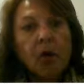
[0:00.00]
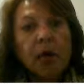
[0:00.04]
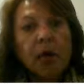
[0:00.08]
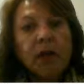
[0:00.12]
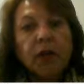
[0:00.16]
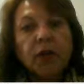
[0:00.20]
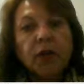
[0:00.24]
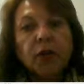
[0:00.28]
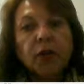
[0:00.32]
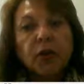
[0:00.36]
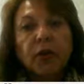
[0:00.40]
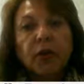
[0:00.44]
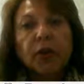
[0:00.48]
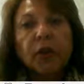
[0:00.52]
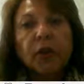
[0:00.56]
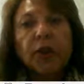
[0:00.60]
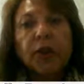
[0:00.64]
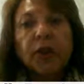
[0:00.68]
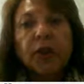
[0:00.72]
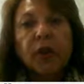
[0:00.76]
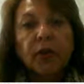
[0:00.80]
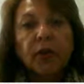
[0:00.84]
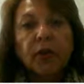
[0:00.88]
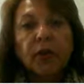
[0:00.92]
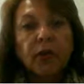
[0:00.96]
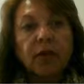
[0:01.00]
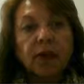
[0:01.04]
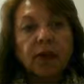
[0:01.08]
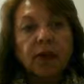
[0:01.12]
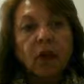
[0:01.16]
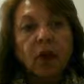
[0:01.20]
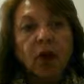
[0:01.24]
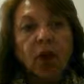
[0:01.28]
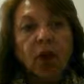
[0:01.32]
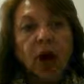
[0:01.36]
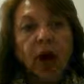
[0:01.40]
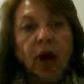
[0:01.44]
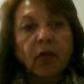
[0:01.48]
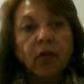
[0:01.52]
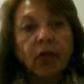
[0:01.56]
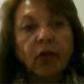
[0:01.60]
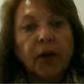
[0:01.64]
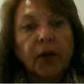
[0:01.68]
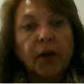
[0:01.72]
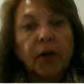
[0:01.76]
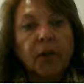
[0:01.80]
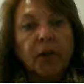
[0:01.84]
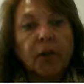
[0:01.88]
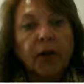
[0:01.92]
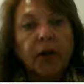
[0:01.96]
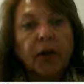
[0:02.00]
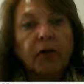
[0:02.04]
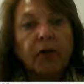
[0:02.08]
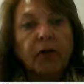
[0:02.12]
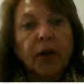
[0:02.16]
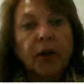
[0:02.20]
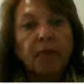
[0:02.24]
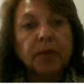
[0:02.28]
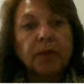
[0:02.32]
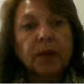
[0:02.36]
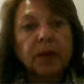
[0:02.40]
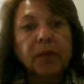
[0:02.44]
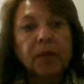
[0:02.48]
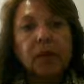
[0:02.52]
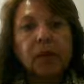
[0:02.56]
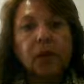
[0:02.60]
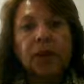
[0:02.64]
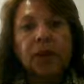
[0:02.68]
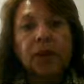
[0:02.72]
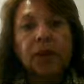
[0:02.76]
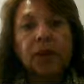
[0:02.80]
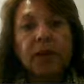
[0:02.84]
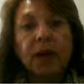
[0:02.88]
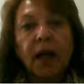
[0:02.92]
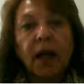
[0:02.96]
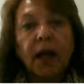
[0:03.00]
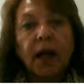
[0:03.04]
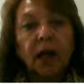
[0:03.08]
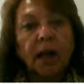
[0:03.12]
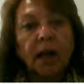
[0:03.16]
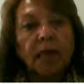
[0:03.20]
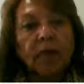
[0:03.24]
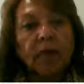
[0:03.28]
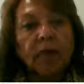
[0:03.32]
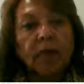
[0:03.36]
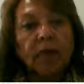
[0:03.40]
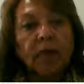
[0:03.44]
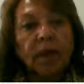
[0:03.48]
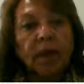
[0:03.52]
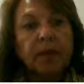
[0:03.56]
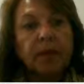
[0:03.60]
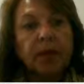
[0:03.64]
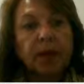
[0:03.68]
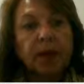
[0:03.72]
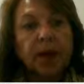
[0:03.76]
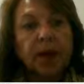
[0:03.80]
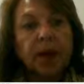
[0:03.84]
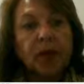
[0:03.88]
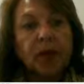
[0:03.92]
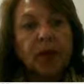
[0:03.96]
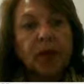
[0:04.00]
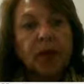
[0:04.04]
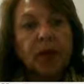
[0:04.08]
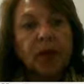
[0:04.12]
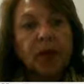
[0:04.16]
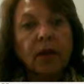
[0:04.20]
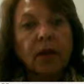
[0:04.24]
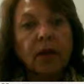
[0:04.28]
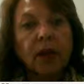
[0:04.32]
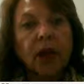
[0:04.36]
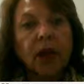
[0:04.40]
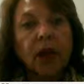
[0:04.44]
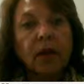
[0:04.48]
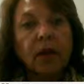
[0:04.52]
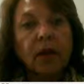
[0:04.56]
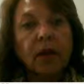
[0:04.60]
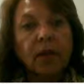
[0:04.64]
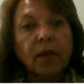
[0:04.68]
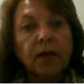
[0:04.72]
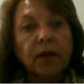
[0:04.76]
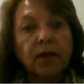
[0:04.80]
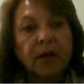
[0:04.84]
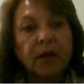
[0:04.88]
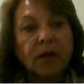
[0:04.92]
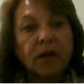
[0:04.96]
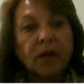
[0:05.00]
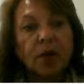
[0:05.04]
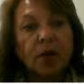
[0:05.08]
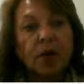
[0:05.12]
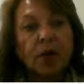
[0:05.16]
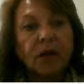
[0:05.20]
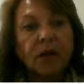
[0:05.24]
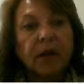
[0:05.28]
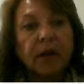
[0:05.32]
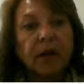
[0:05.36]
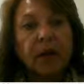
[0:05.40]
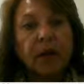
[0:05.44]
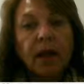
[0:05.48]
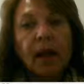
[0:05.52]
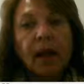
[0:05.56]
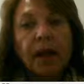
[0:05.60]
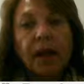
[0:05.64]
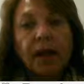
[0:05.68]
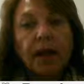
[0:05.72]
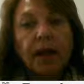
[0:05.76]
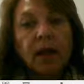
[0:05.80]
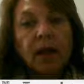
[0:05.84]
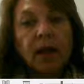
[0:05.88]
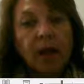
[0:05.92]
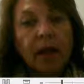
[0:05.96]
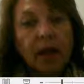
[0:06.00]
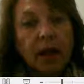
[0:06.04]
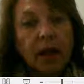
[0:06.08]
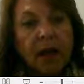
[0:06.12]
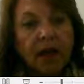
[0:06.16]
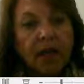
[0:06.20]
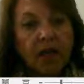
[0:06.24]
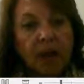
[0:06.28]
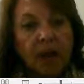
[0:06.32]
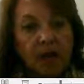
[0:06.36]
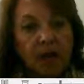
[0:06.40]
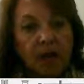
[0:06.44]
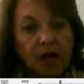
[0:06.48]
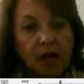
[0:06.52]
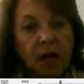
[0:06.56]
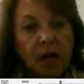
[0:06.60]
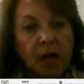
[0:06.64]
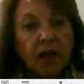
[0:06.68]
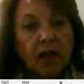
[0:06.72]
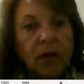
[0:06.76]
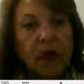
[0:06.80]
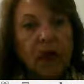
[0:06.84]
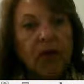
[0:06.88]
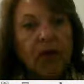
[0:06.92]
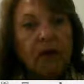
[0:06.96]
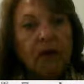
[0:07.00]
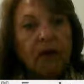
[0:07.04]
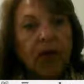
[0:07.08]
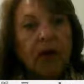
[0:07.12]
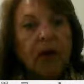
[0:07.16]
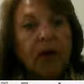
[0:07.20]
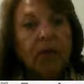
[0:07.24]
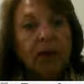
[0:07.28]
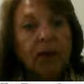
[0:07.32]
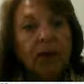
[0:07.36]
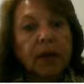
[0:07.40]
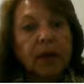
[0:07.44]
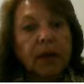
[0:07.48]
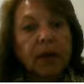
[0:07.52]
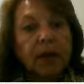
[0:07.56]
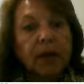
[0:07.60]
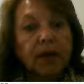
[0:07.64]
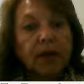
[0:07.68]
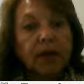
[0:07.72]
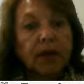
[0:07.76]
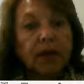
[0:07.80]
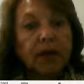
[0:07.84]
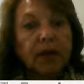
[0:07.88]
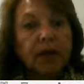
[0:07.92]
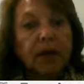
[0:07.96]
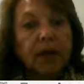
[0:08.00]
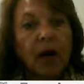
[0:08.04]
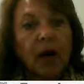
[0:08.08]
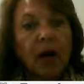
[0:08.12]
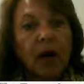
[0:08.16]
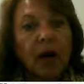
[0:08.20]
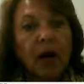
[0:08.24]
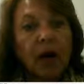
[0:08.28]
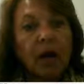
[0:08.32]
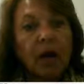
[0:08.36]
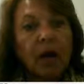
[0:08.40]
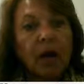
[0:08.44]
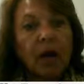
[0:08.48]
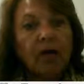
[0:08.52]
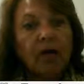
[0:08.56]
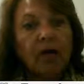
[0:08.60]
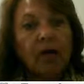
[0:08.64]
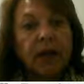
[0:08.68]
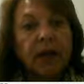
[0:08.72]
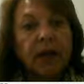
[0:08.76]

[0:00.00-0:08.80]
What do you do if there's no author? Well, you simply move the title of the publication to the author position, like I've given you an example here of